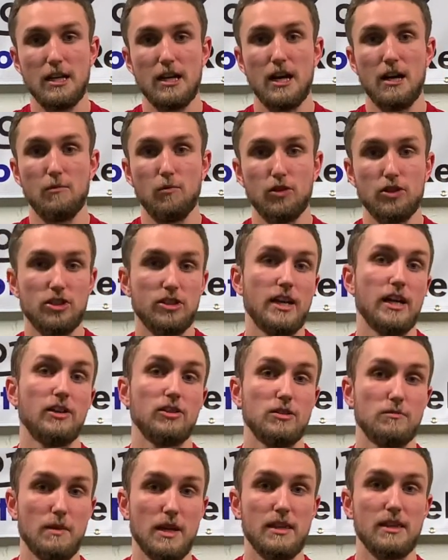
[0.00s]
which
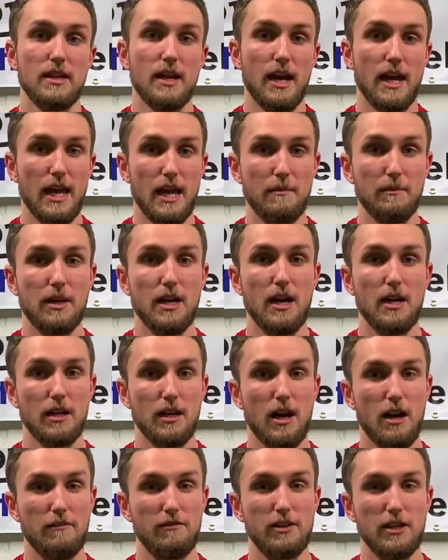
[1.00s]
tells me that I am cutting
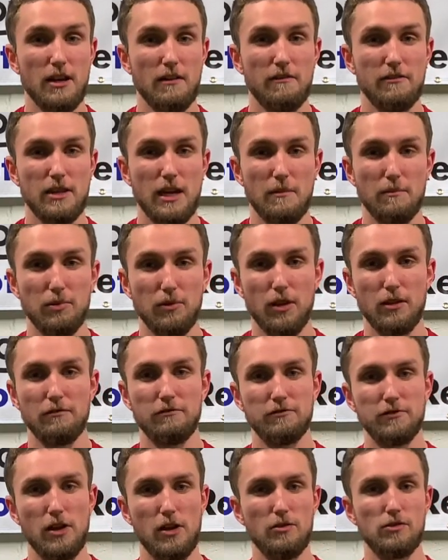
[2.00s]
off enough of that blood
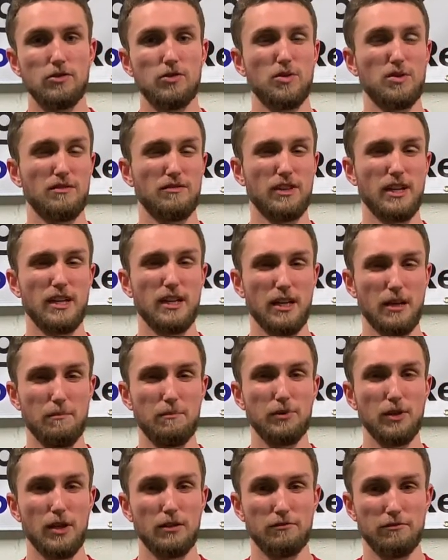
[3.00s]
flow, sort of getting a
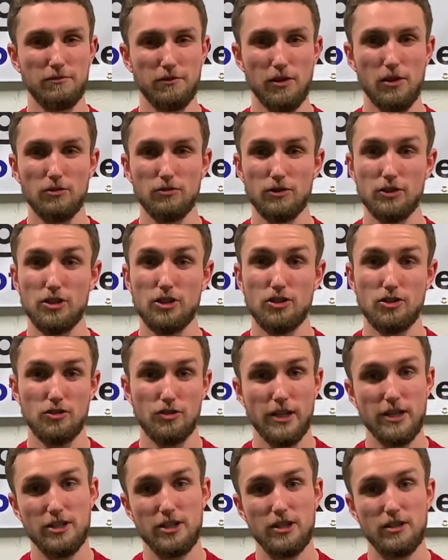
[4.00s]
blood flow
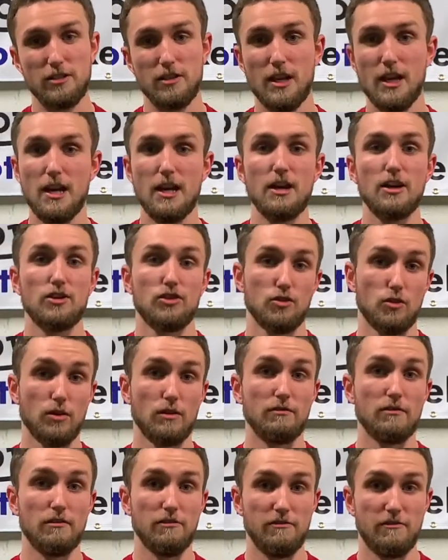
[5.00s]
restriction sort
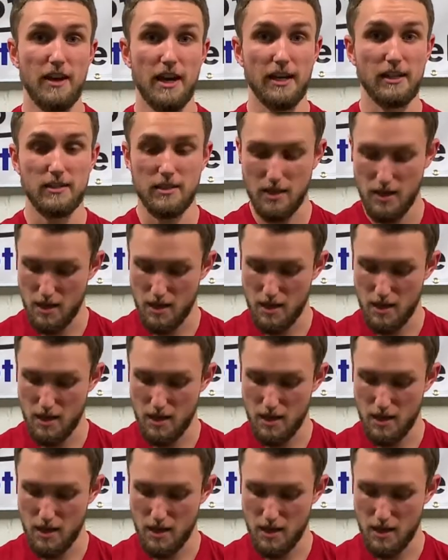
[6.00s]
of effect